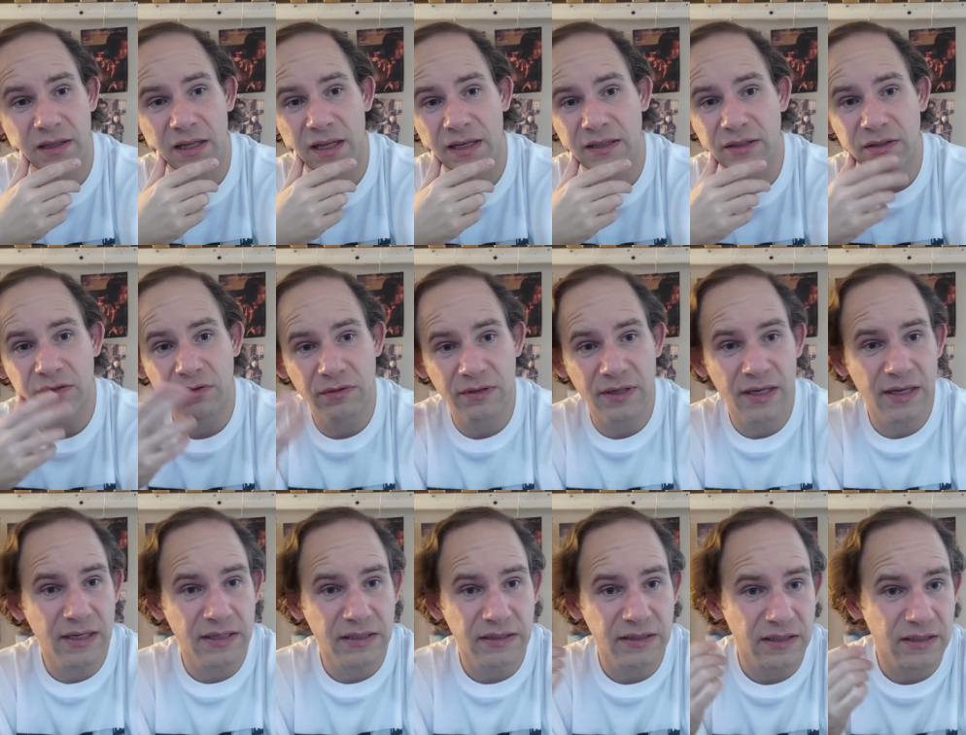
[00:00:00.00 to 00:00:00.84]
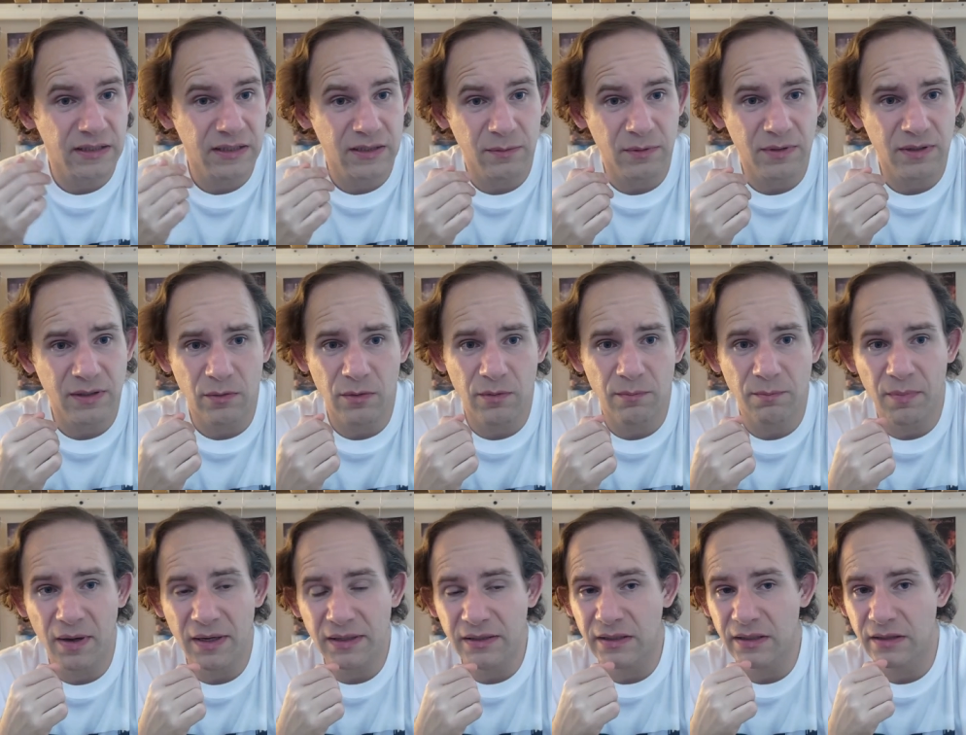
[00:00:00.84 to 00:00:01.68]
Like today in the summer, there were
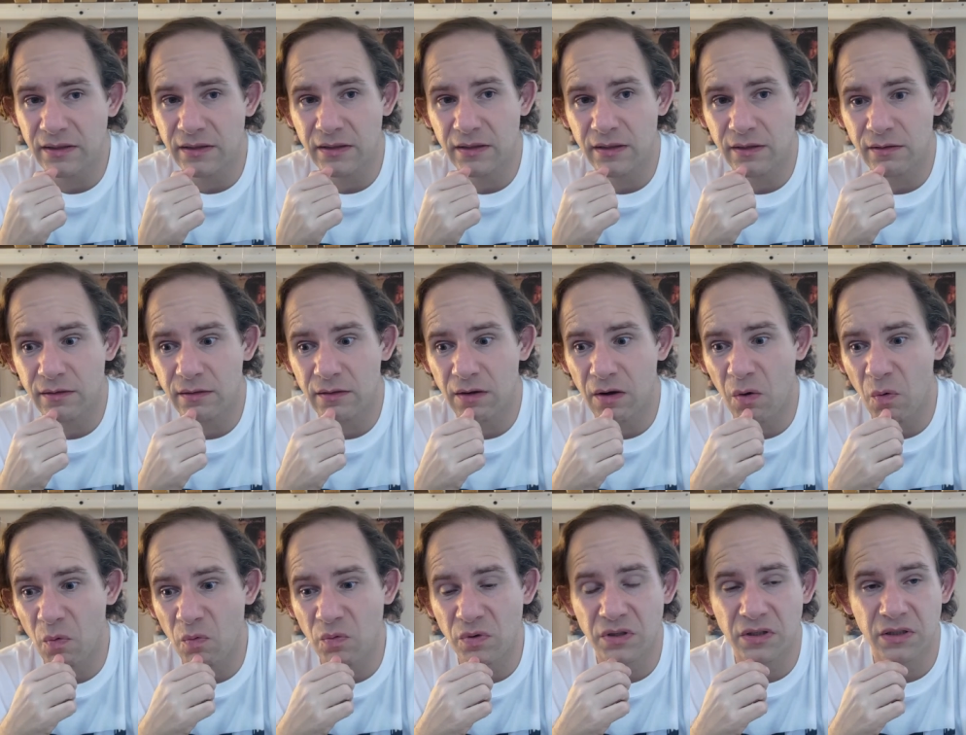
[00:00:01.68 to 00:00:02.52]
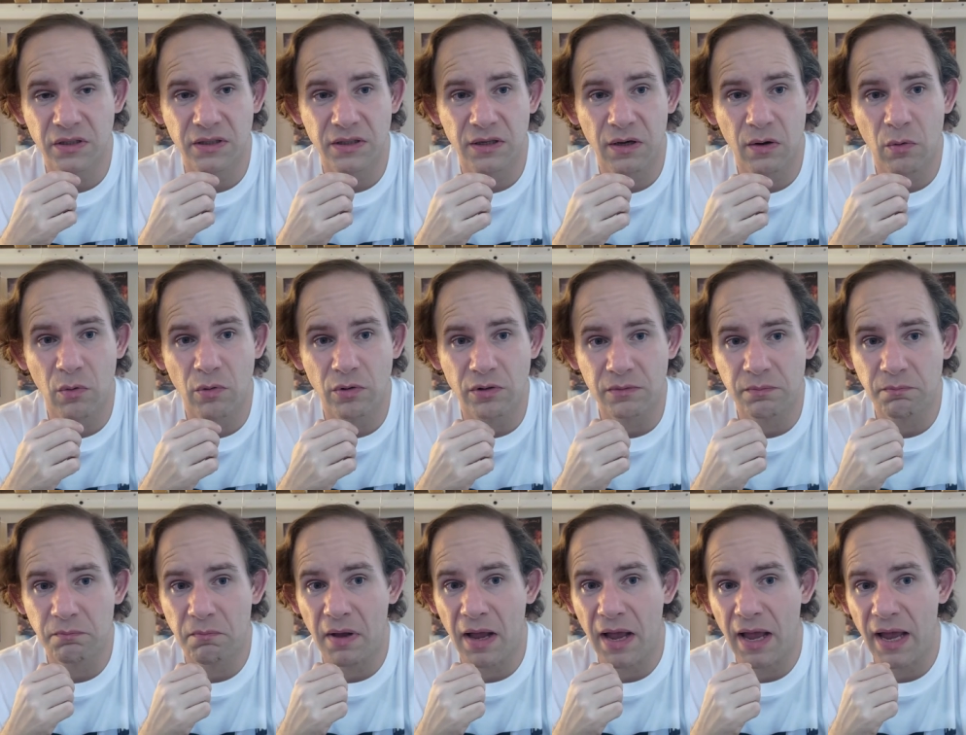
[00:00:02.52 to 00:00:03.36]
basically only
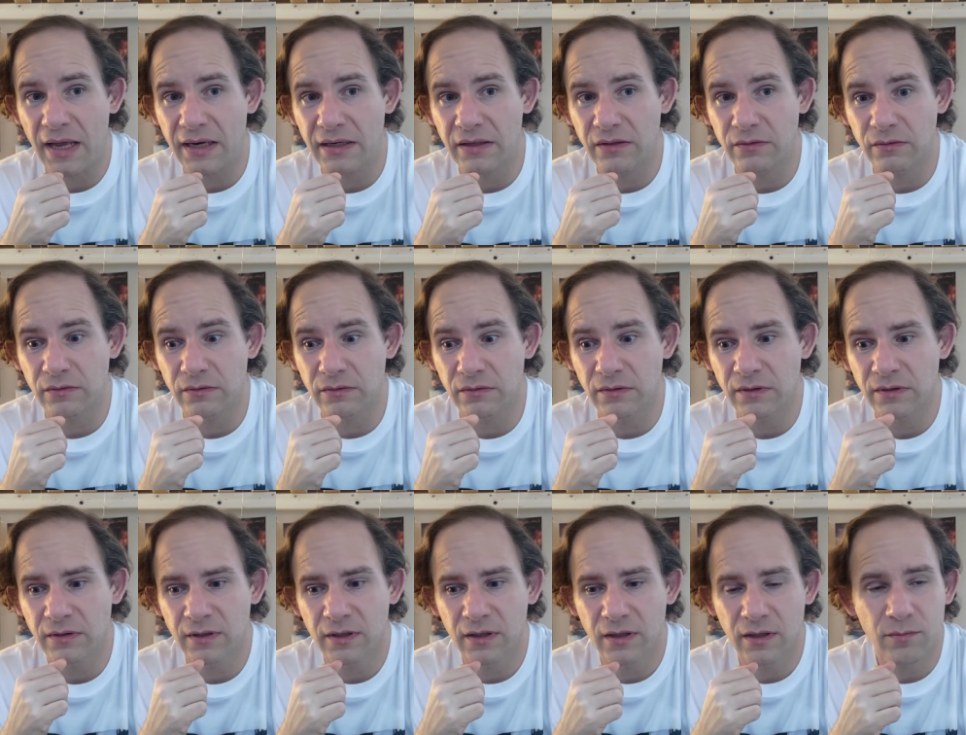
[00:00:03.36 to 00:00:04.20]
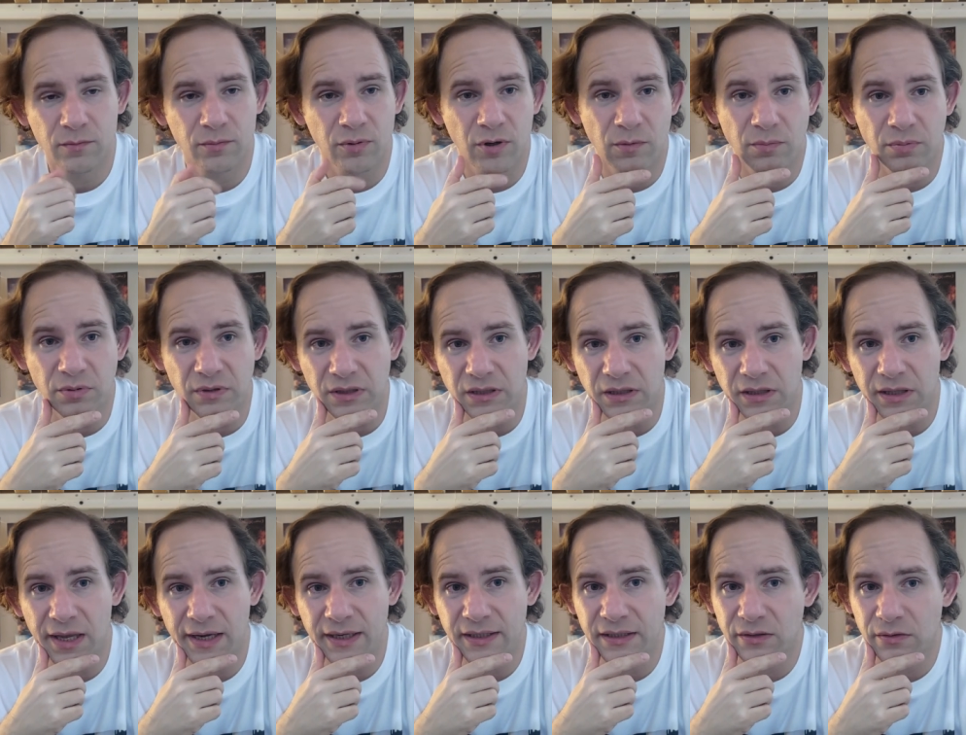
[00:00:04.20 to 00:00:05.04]
old men who probably
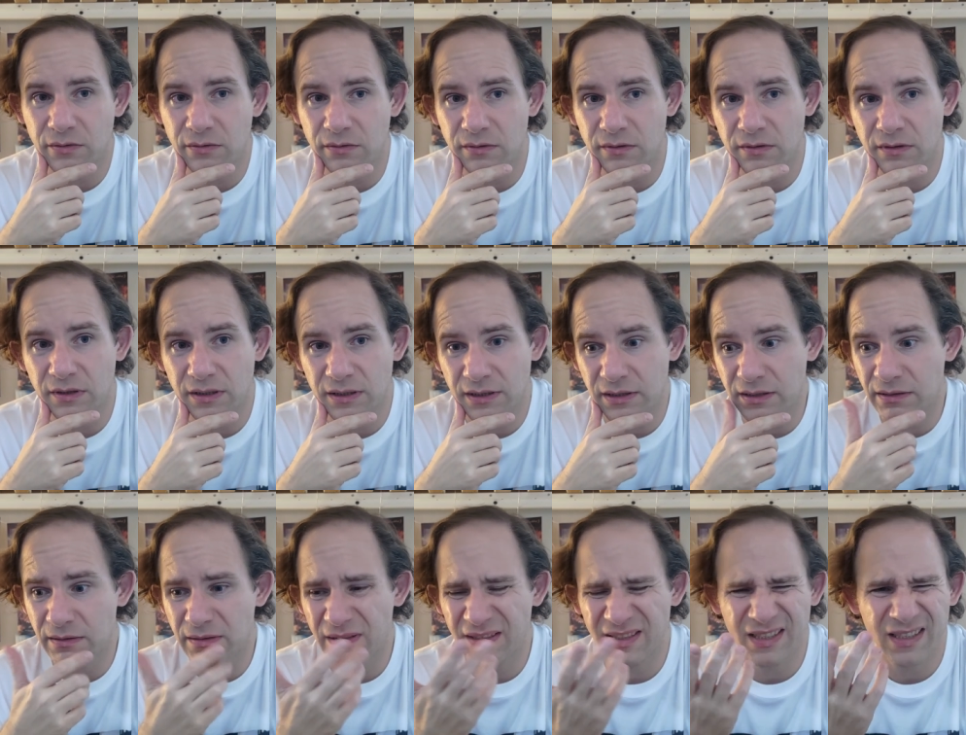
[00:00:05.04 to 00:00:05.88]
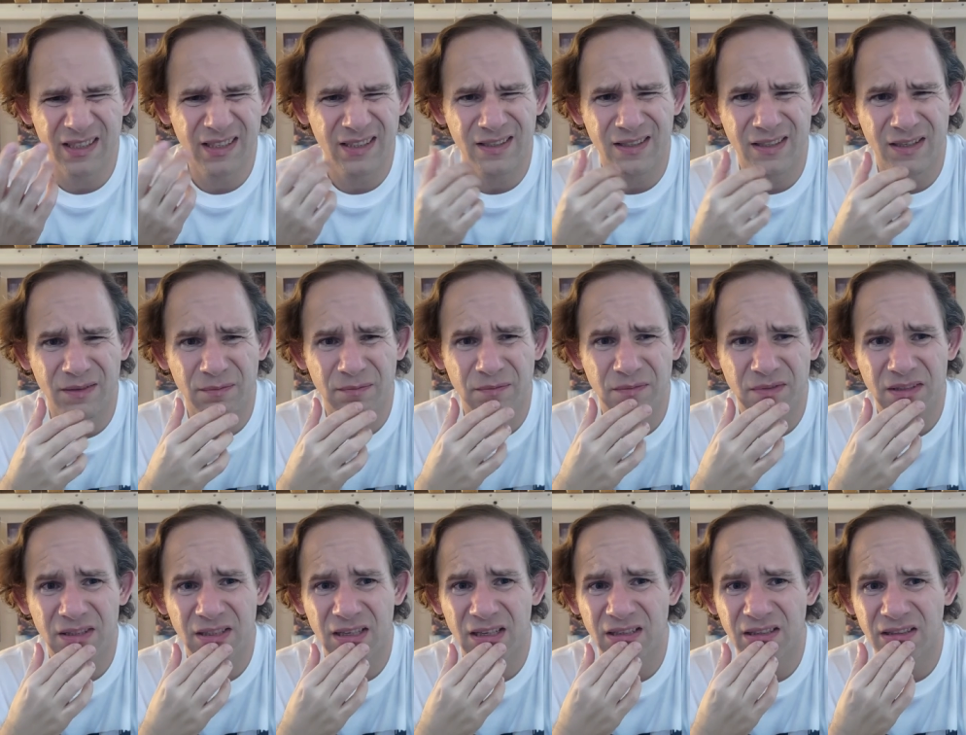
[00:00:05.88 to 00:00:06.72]
like to uh, see some
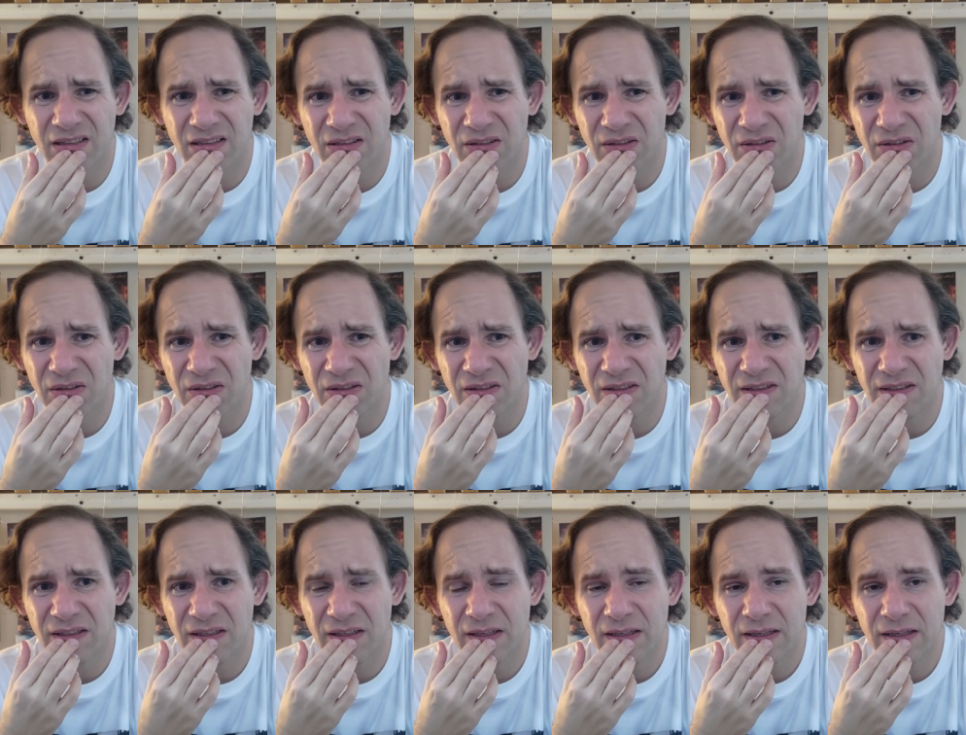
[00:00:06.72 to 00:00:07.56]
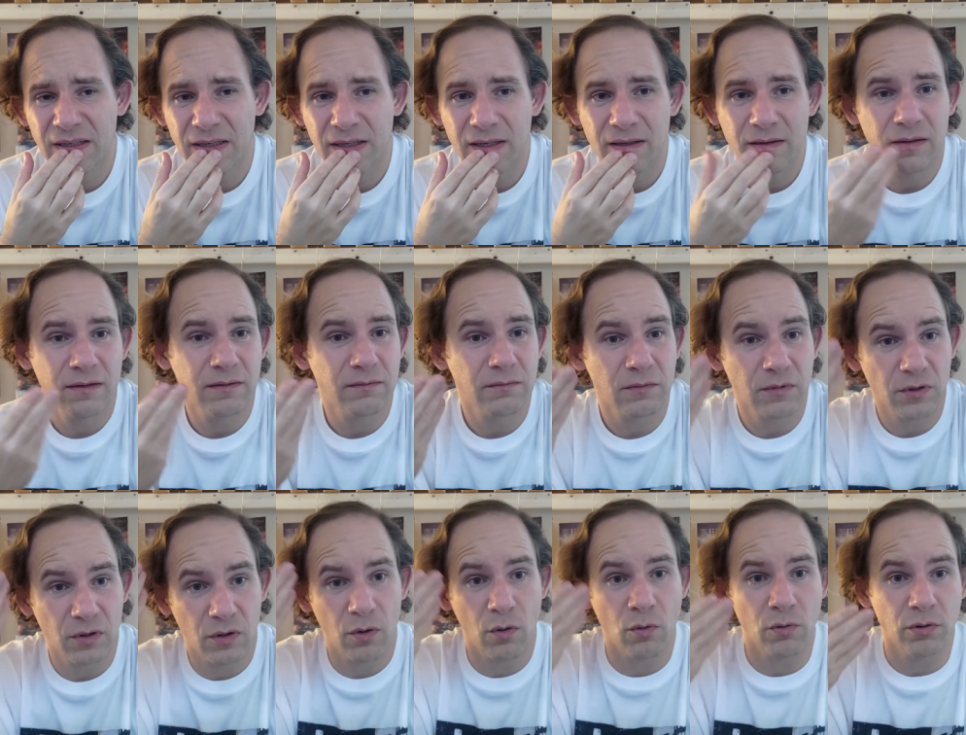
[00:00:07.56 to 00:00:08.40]
young girls.
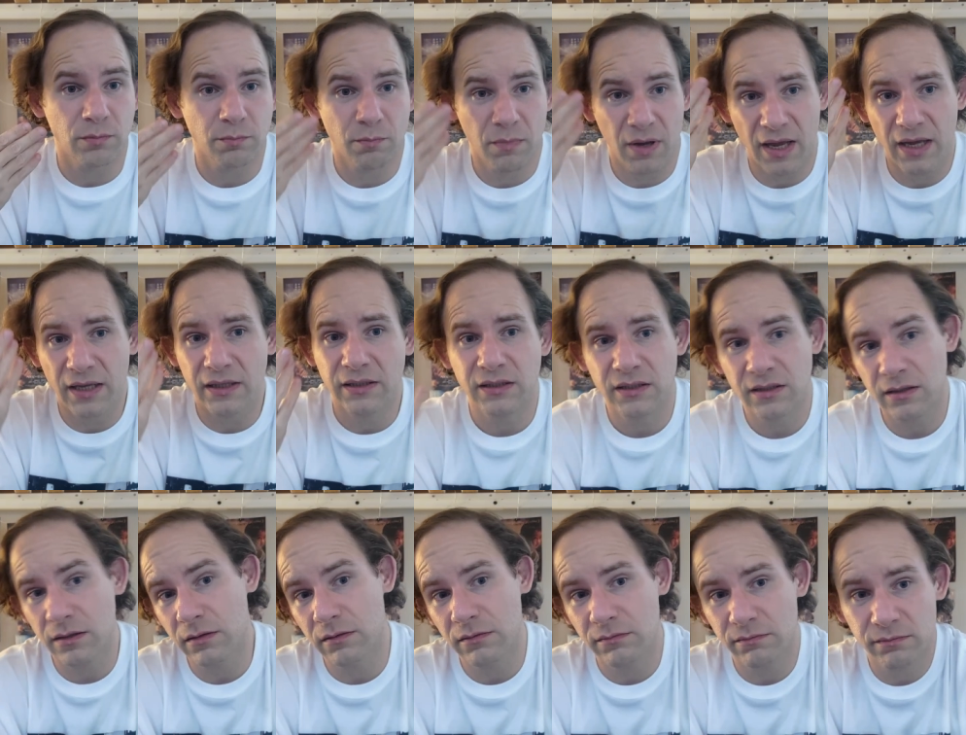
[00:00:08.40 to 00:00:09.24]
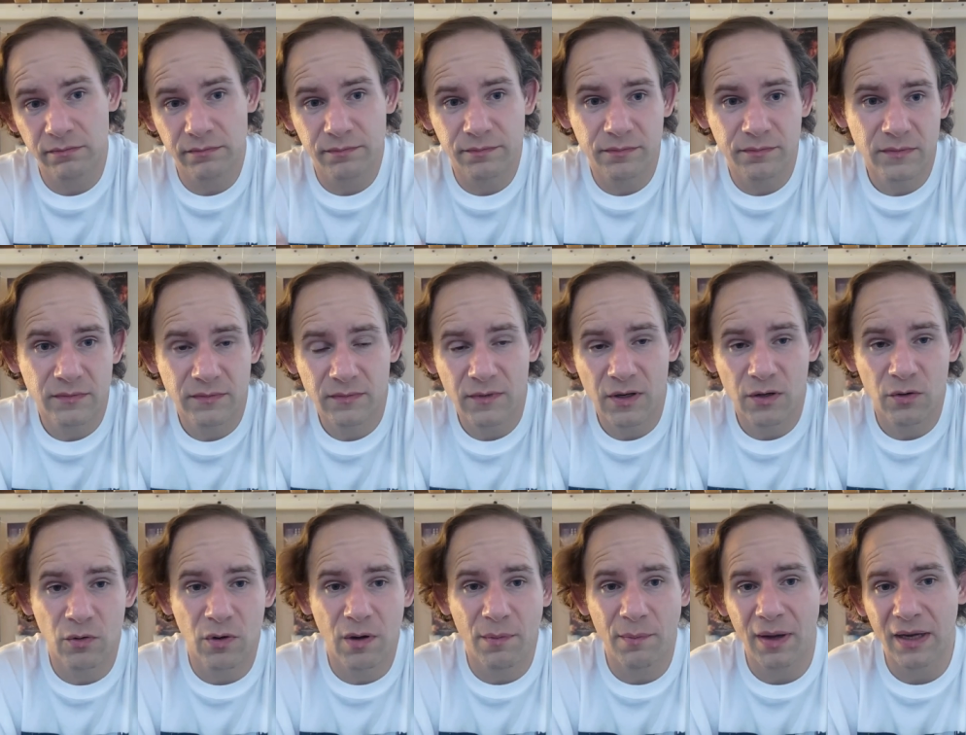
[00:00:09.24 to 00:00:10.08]
An old man, so
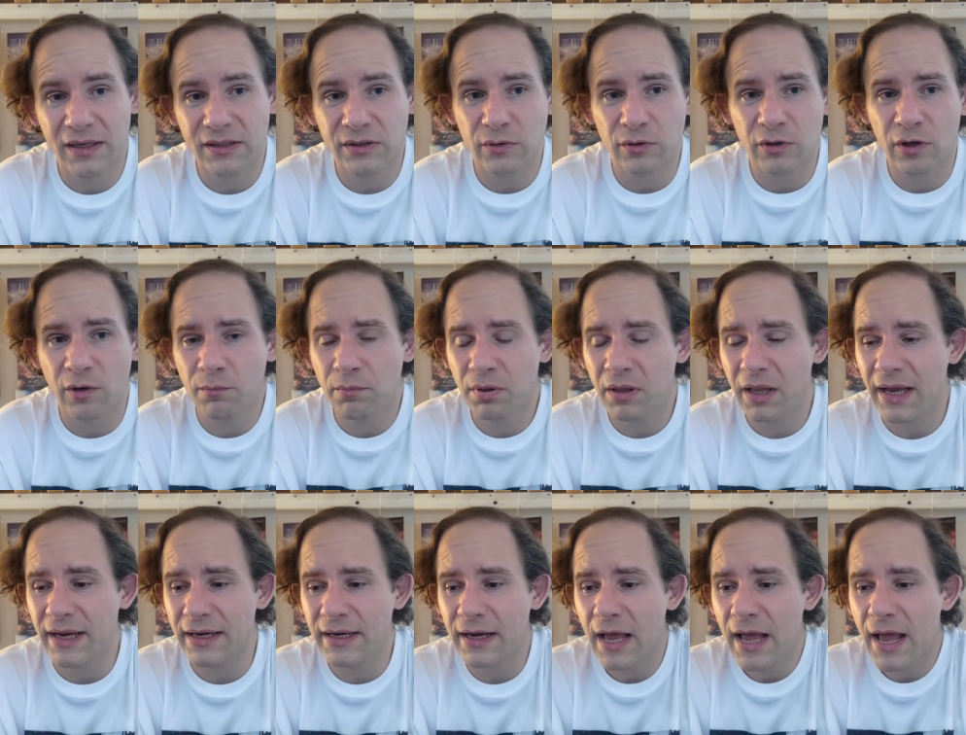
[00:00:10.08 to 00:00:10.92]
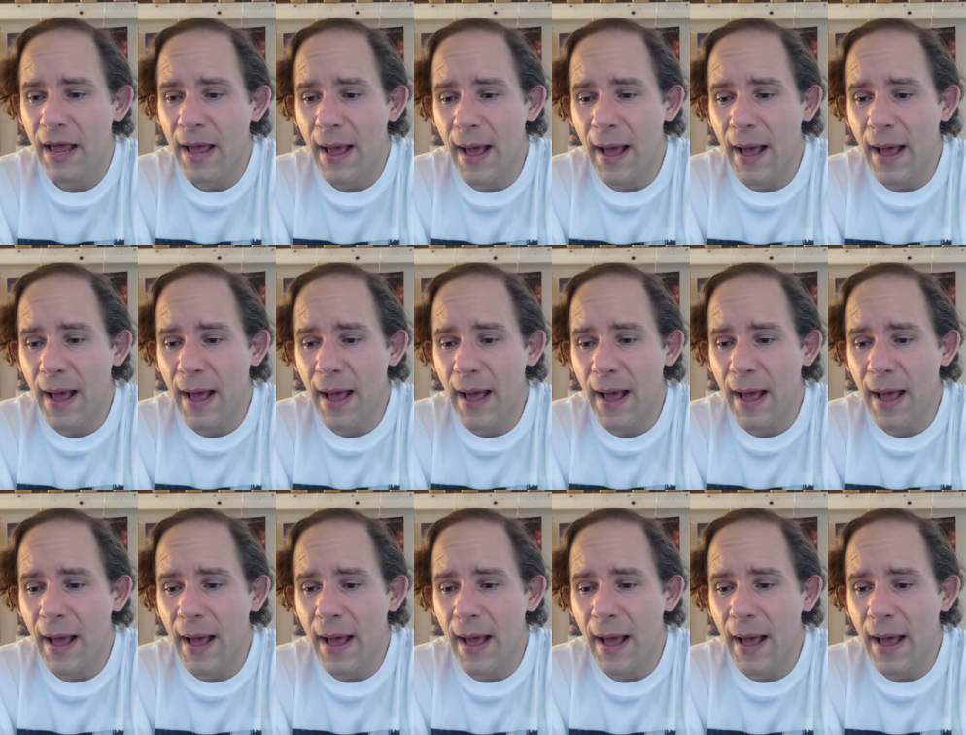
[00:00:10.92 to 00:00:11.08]
who am I to complain?